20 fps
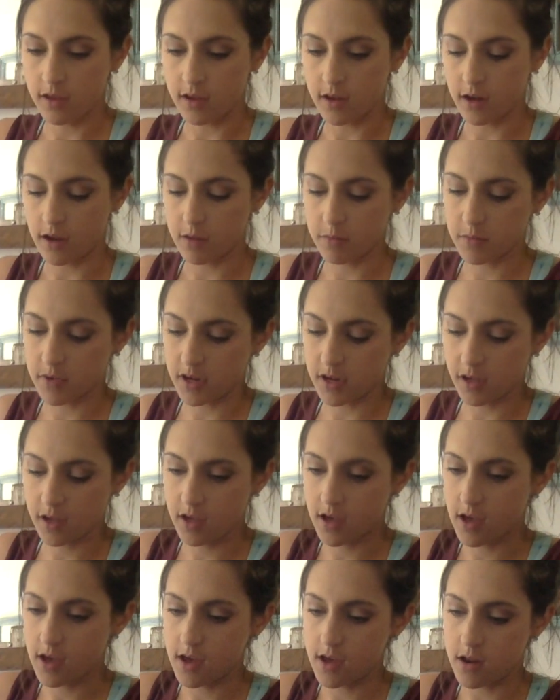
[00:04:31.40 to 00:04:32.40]
I'm going to
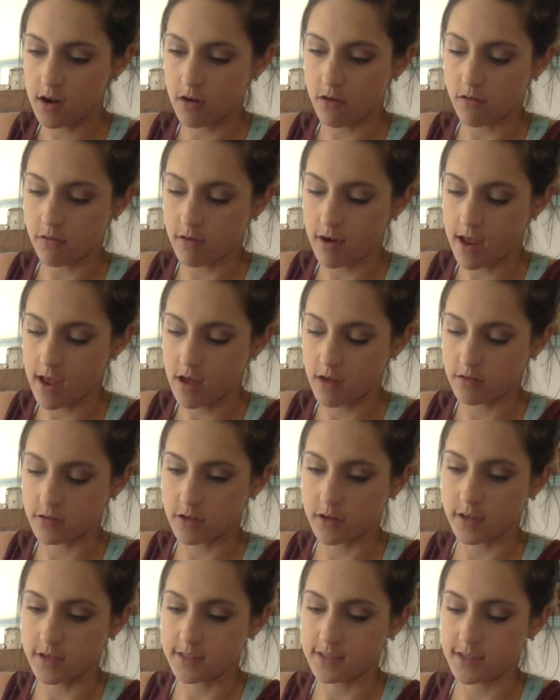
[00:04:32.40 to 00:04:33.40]
cut around
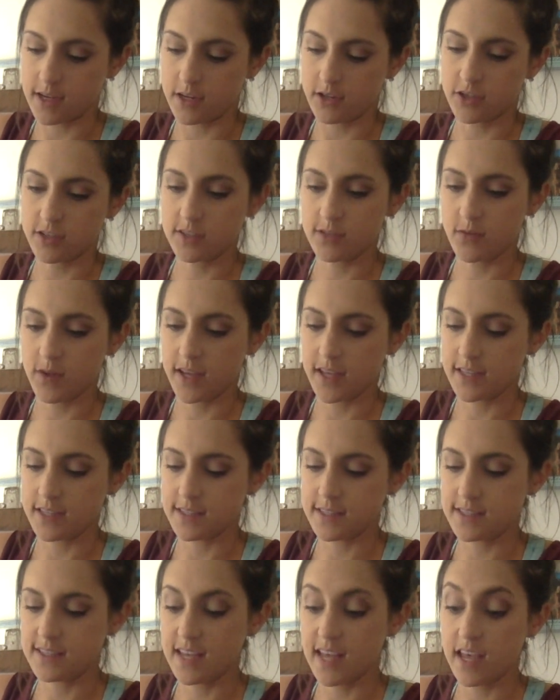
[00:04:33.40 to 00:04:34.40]
our design just so I can
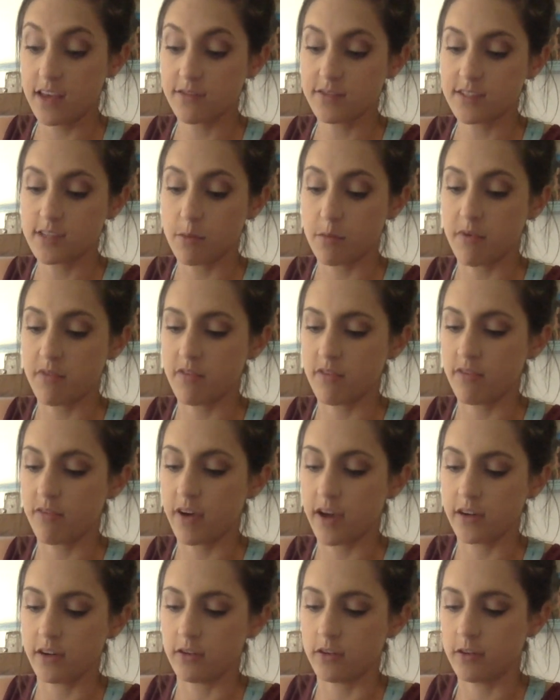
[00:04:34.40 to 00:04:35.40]
save some of the
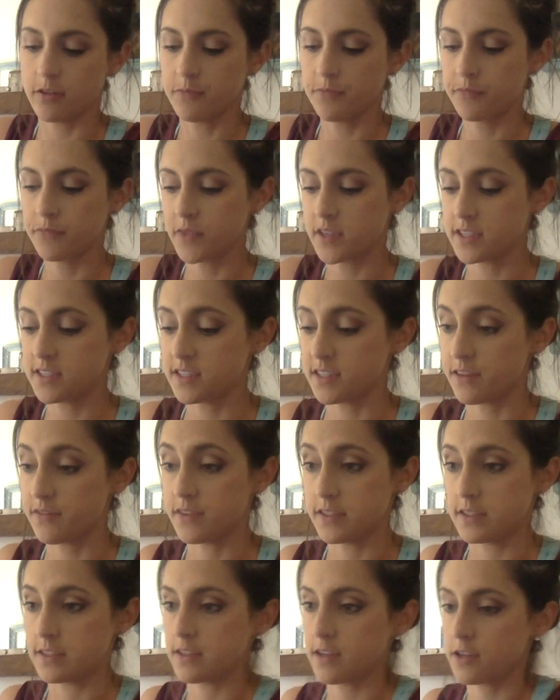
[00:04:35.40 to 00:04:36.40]
vinyl. This stuff
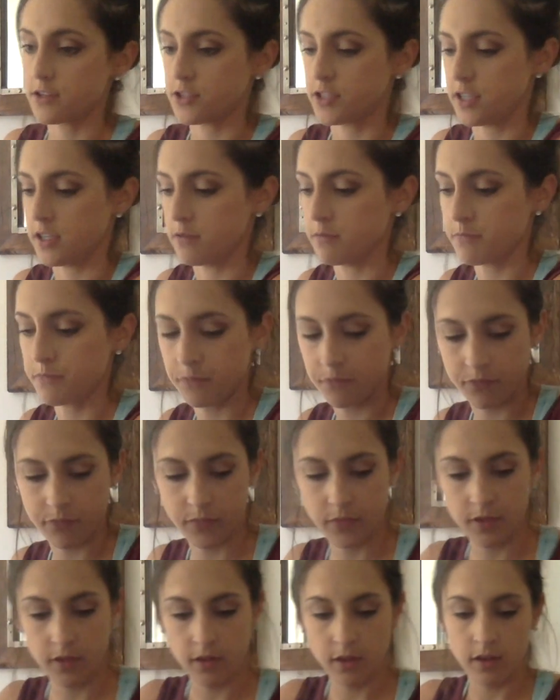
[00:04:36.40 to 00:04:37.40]
is not cheap.
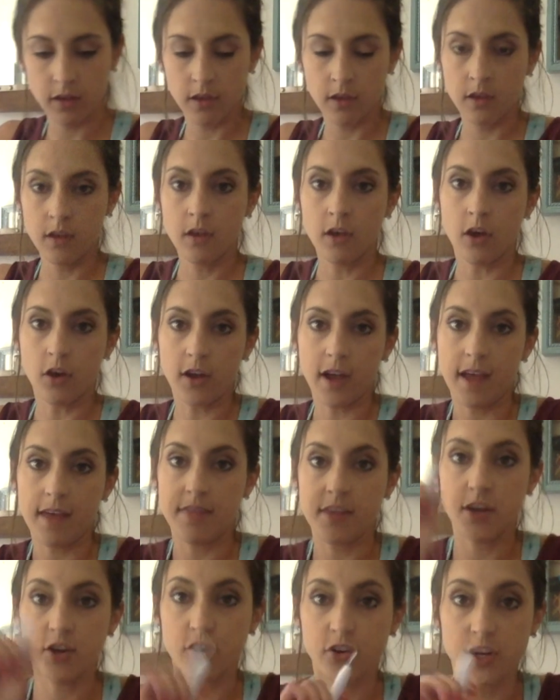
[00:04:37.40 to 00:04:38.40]
Okay, and
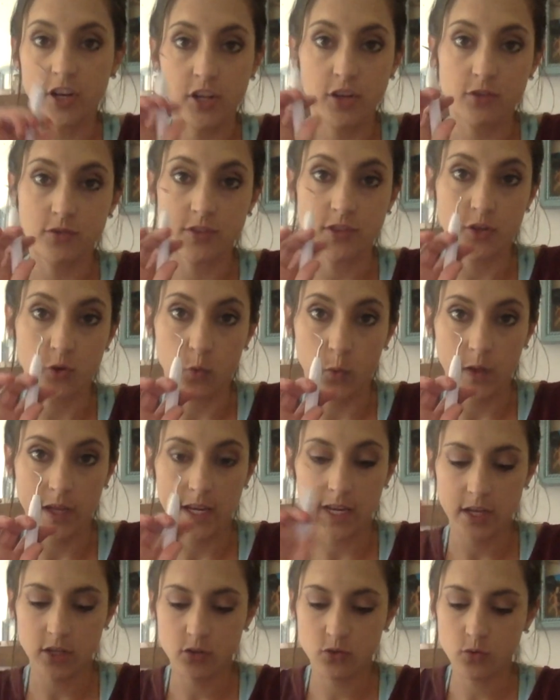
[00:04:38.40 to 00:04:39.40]
then you're going to use your
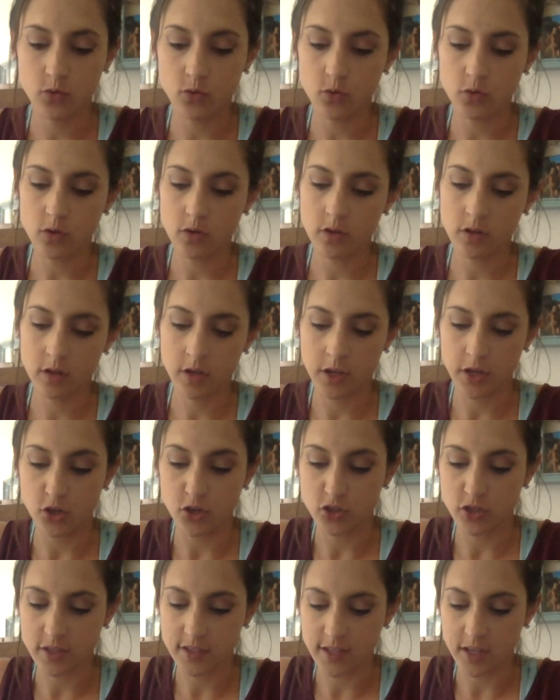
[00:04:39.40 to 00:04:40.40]
weeding tool, and you're
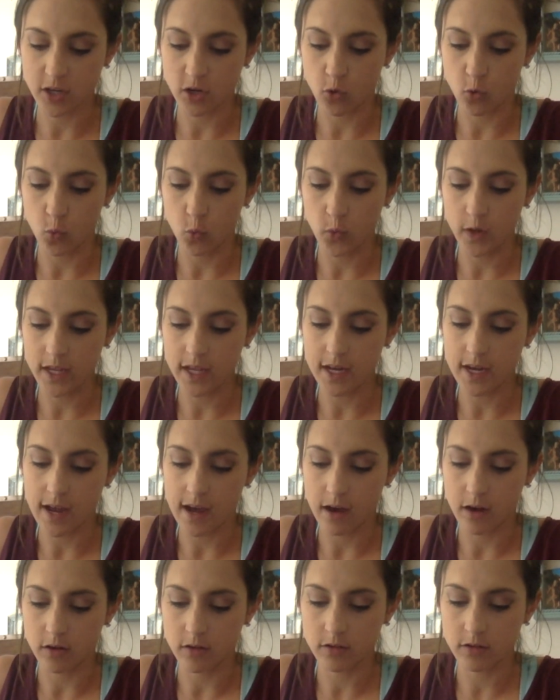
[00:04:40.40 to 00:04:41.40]
just going to weed
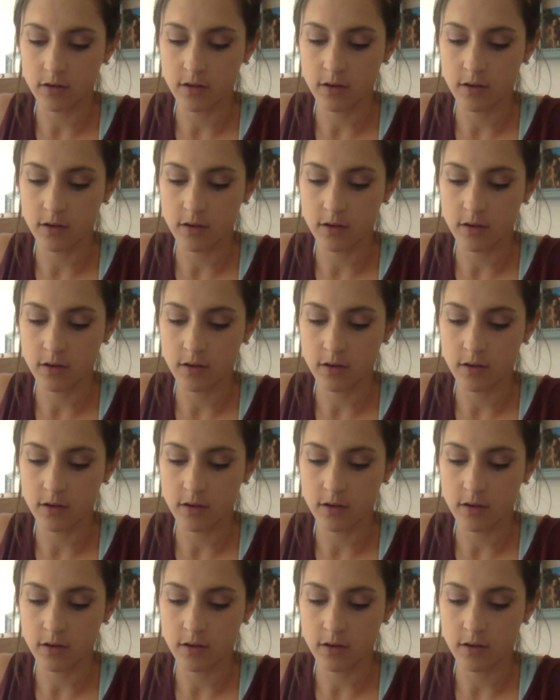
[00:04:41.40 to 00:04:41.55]
out